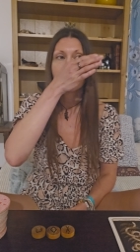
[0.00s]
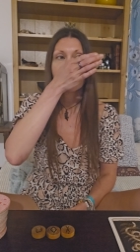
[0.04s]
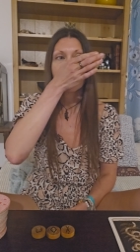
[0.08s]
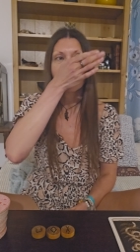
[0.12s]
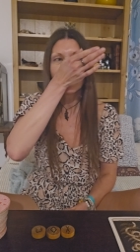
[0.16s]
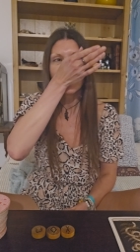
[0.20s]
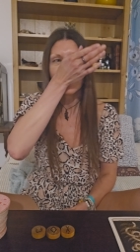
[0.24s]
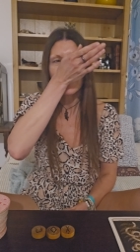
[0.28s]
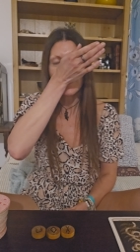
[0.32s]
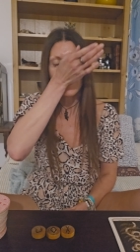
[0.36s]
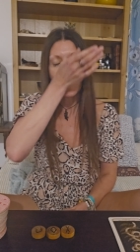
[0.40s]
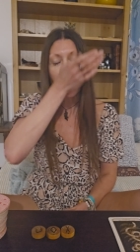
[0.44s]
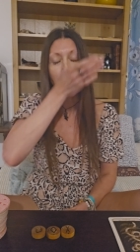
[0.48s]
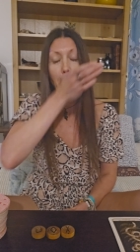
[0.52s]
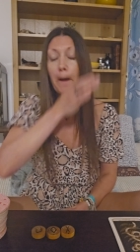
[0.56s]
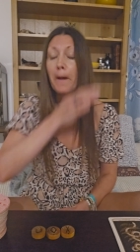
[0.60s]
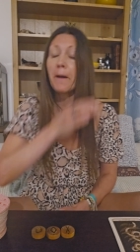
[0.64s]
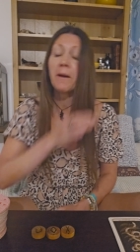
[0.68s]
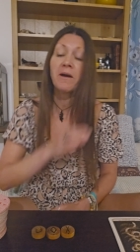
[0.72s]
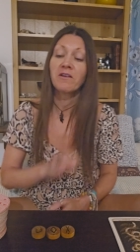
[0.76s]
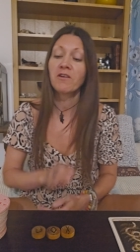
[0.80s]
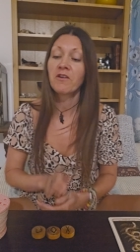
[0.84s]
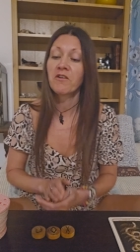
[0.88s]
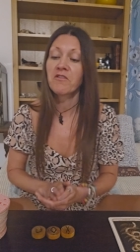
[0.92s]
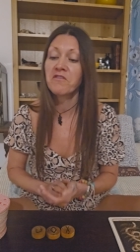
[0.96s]
Sorry,
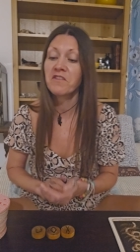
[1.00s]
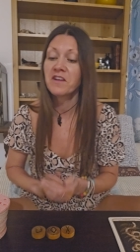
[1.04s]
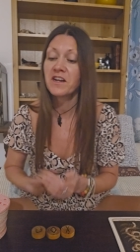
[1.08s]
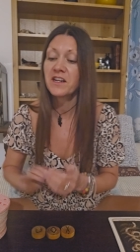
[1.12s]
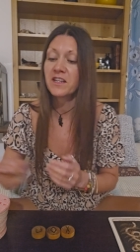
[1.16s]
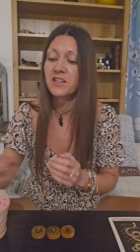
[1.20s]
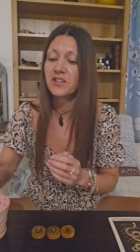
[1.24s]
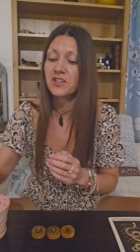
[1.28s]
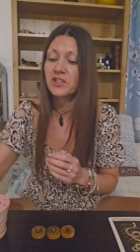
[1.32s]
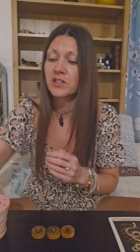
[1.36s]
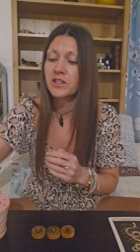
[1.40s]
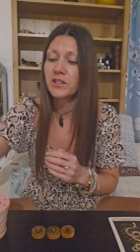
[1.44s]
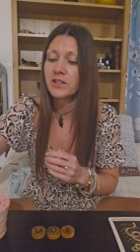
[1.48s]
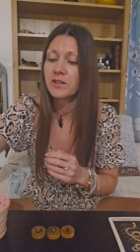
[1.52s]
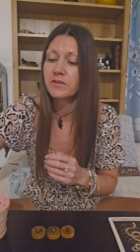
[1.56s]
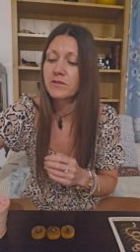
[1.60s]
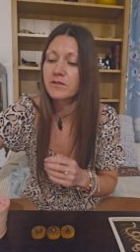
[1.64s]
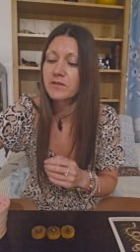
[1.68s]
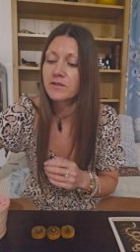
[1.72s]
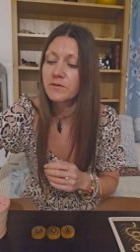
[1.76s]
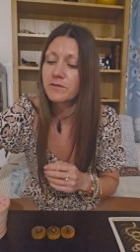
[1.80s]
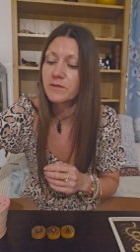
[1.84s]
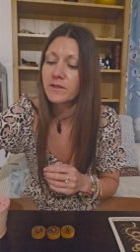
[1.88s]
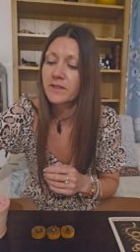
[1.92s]
I got a really itchy nose.